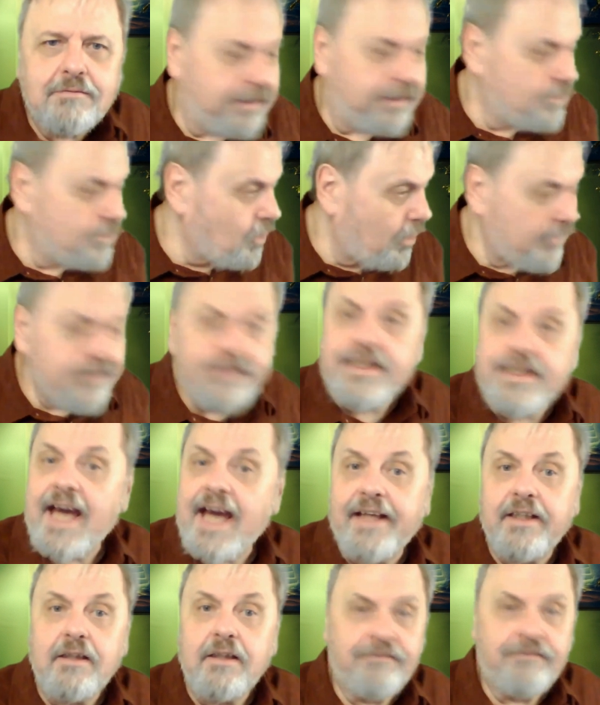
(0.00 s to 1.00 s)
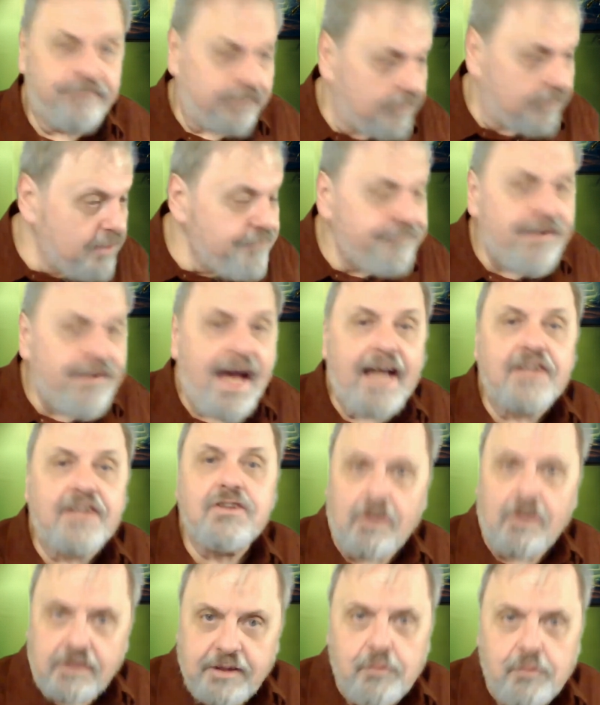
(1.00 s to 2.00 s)
Needs all the data very
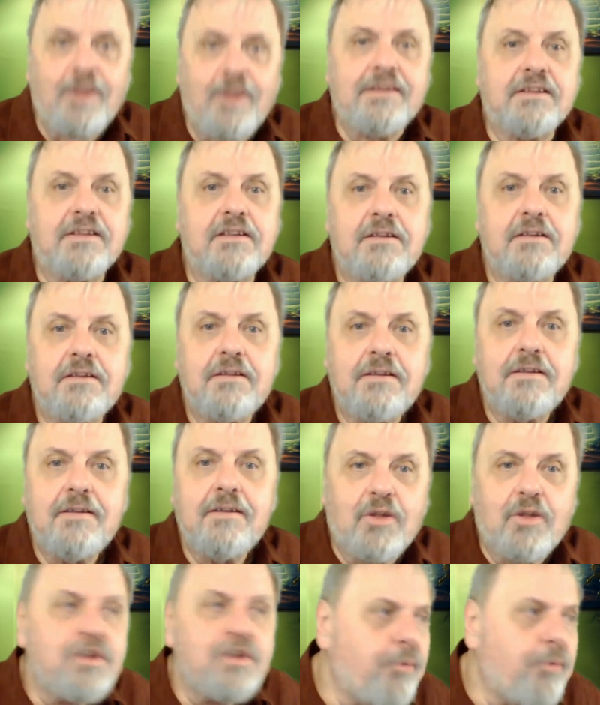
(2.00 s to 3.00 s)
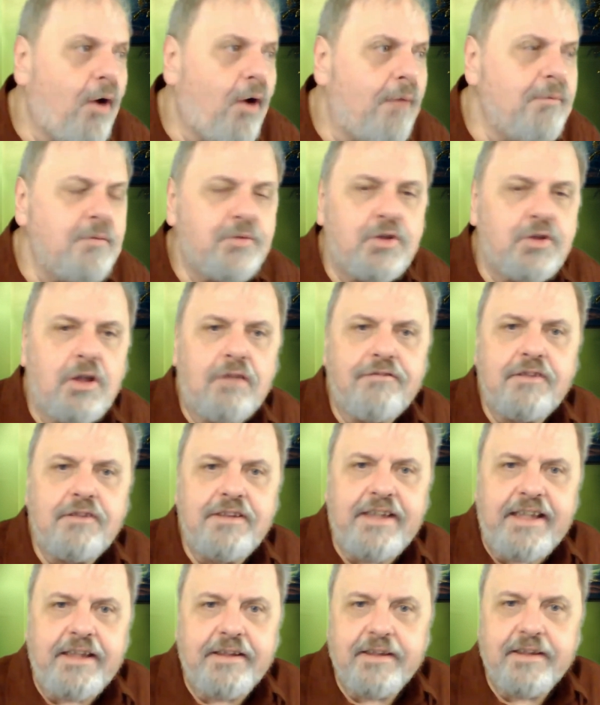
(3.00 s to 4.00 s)
fast all at once. What does a problem solver
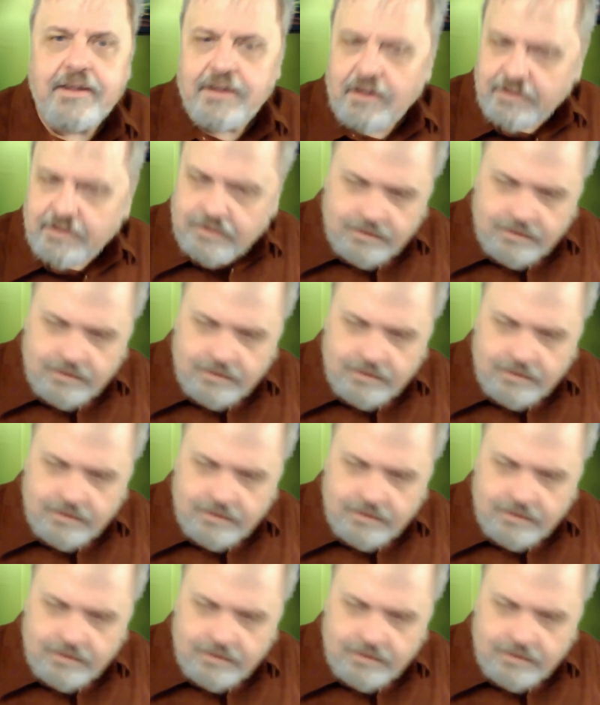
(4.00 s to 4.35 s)
need?